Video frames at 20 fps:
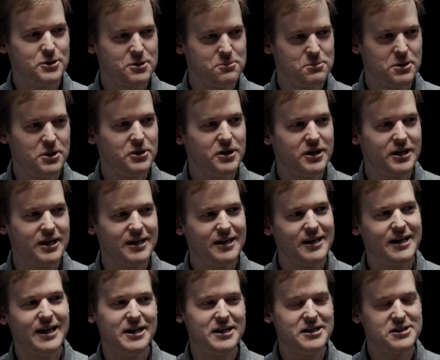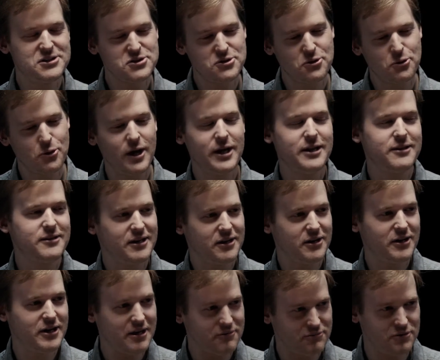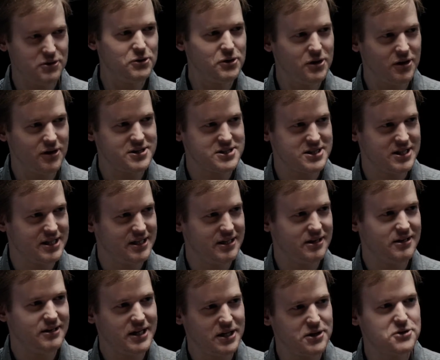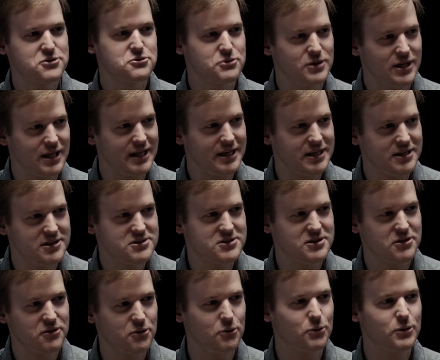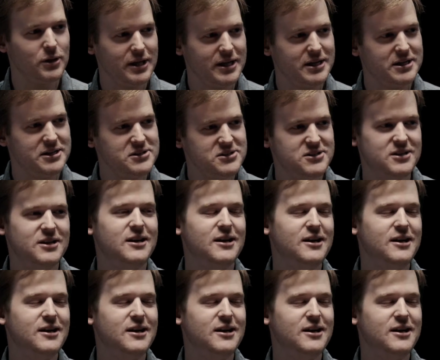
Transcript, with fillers: community, and it's great that I have you guys here, industry leaders and thought leaders,